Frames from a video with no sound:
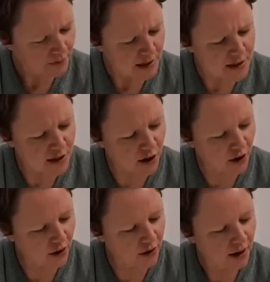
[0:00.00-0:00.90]

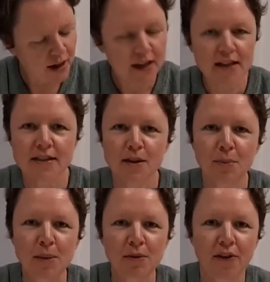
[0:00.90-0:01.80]
So some
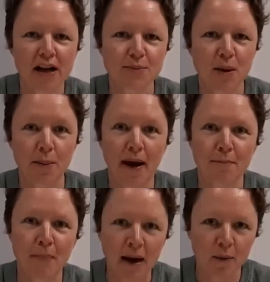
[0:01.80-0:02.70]
people have asked me about
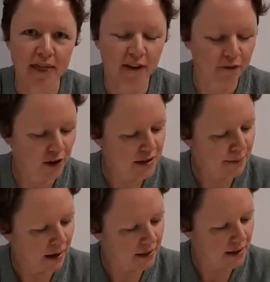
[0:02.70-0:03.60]
when they first
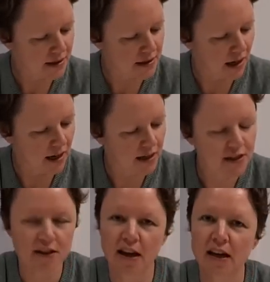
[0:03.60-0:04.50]
make their starter,
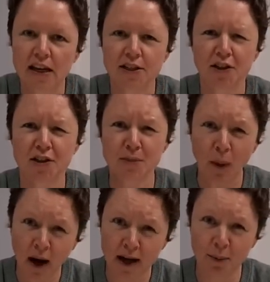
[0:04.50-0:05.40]
do they need to use
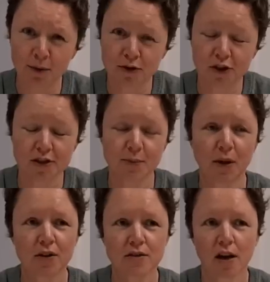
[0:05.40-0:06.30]
pineapple juice?
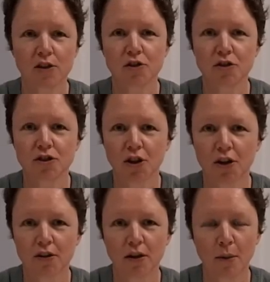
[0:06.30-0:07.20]
Because I do
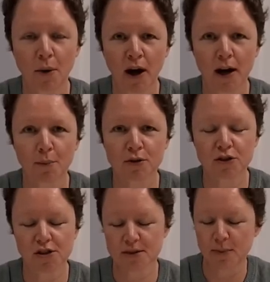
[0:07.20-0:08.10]
show a pineapple
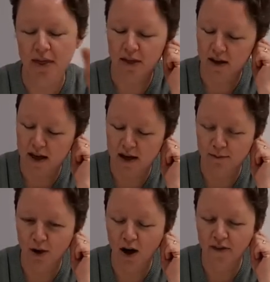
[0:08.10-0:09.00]
juice method in
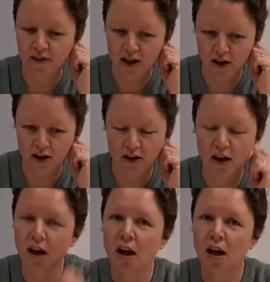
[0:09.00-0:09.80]
my video.